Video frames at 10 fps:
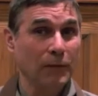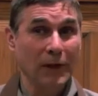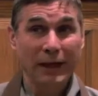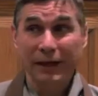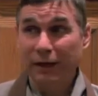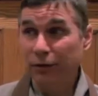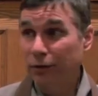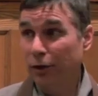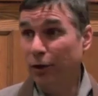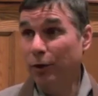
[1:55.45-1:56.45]
I guess
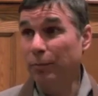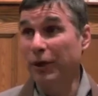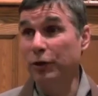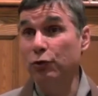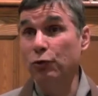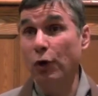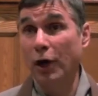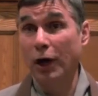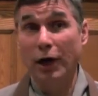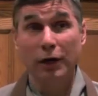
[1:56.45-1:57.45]
the big
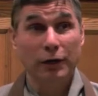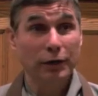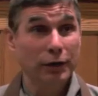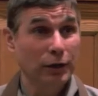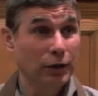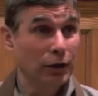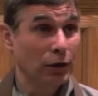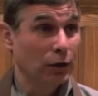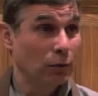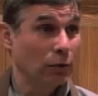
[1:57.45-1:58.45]
draw
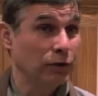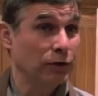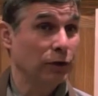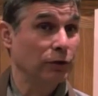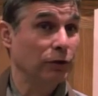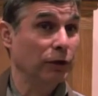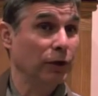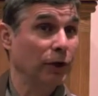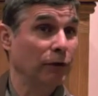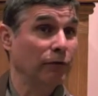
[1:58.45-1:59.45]
was this
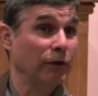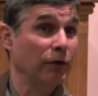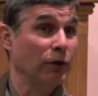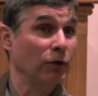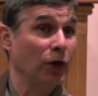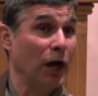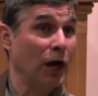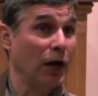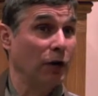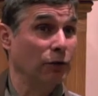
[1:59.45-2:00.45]
very
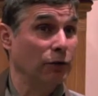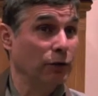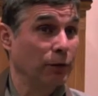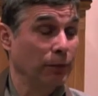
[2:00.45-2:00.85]
large